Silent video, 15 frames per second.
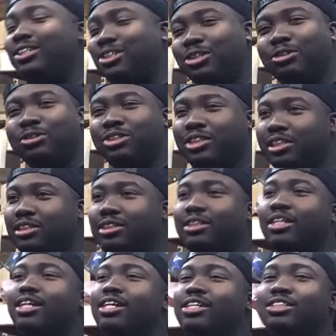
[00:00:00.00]
dude, just
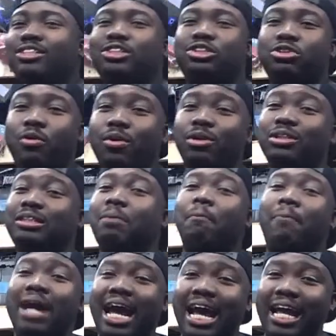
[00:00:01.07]
throw it on some
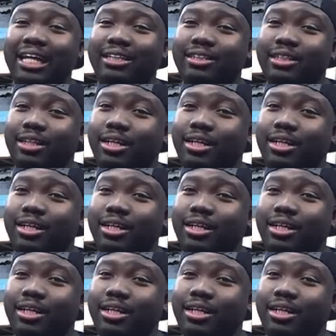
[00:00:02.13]
bags,